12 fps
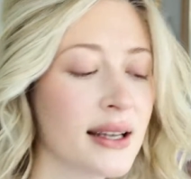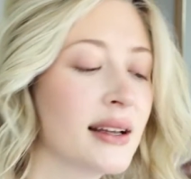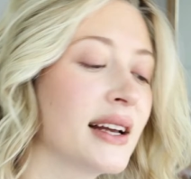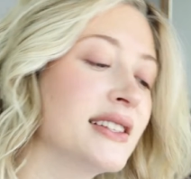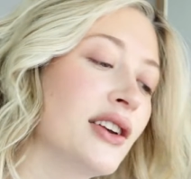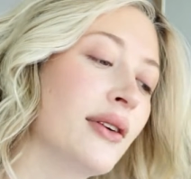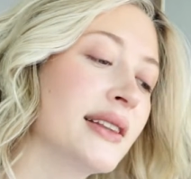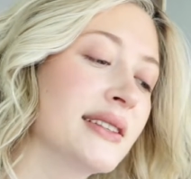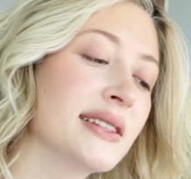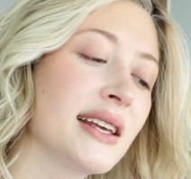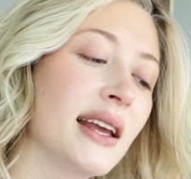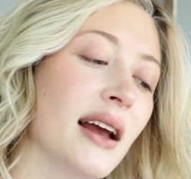As you can
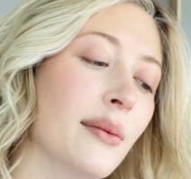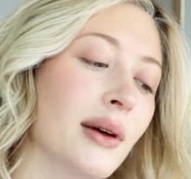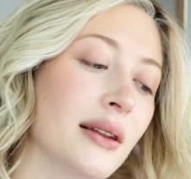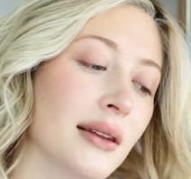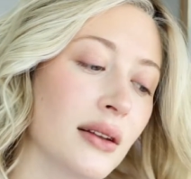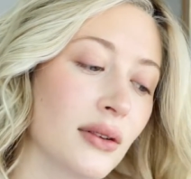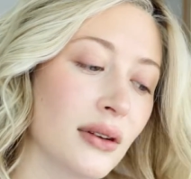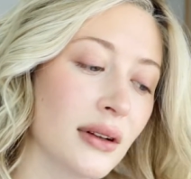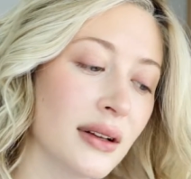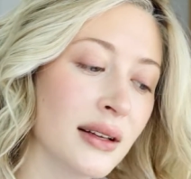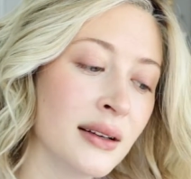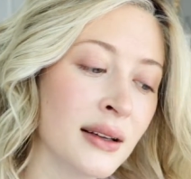see, I'm a
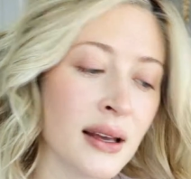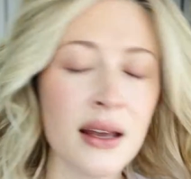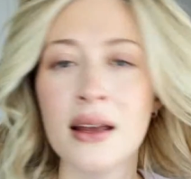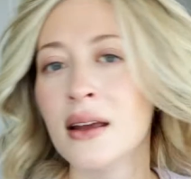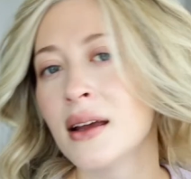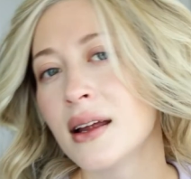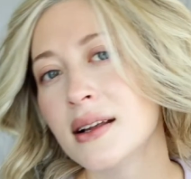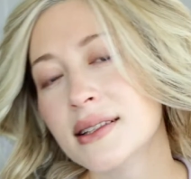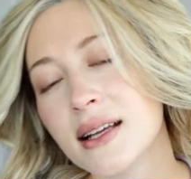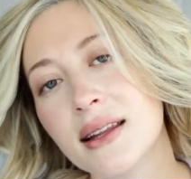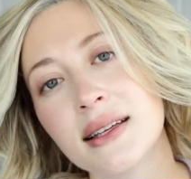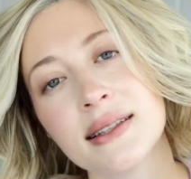little, can you
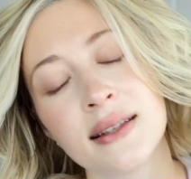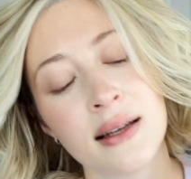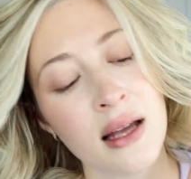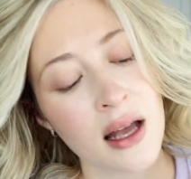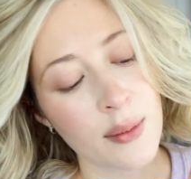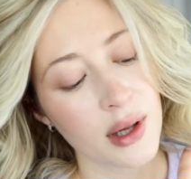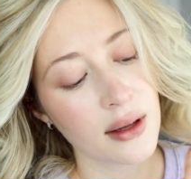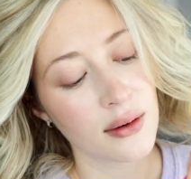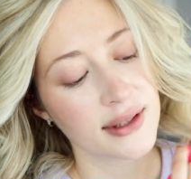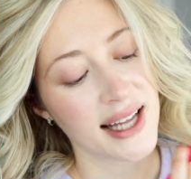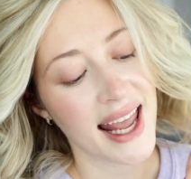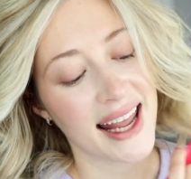see this? I'm a little
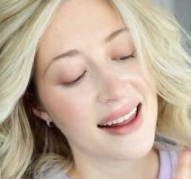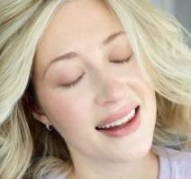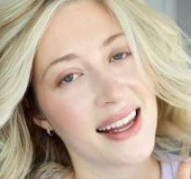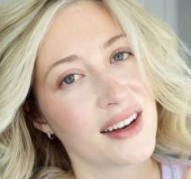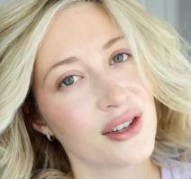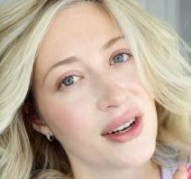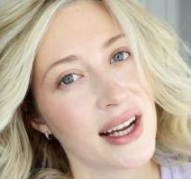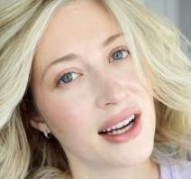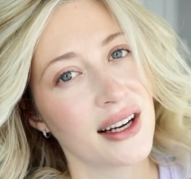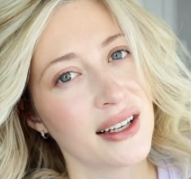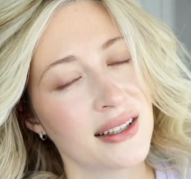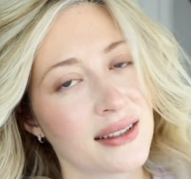tangly under here.